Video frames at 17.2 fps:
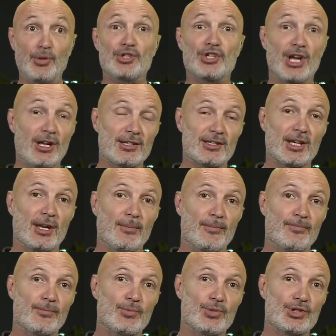put Chelsea,
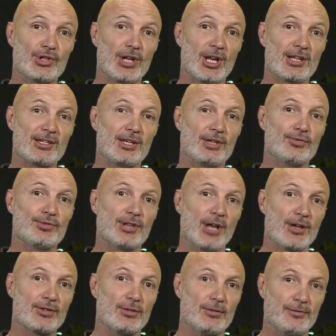
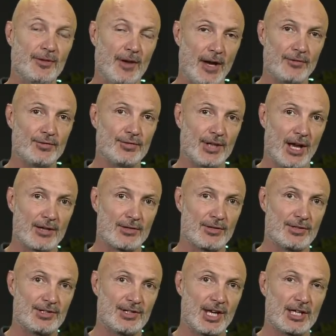2005,
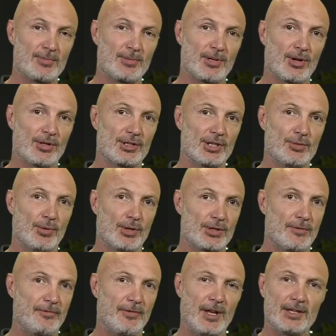2006, because it
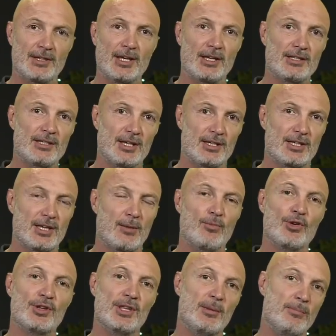was a fantastic
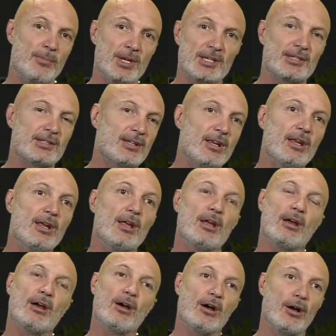team where they missed
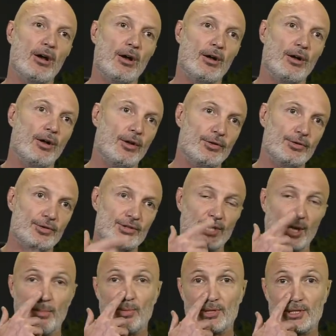the
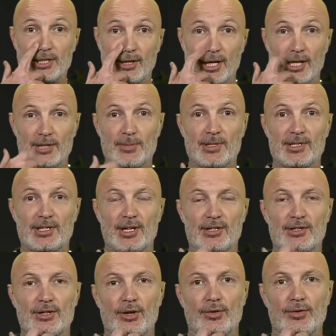Champions League against
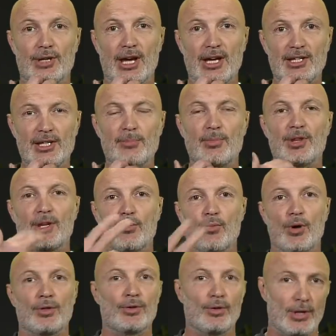Manchester United, but they
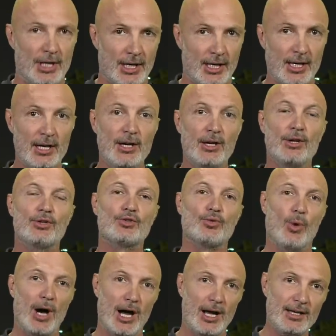won the league
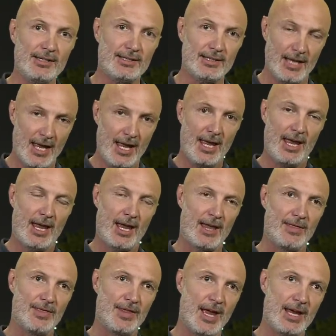twice.
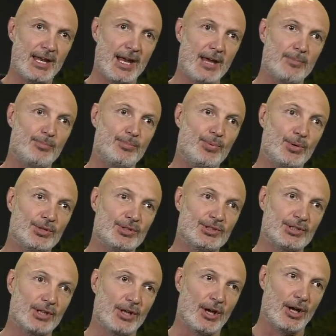And then I
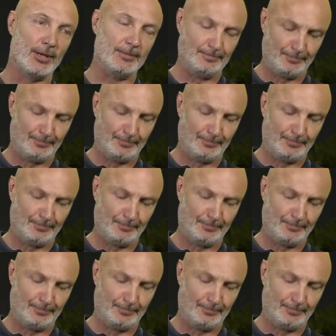put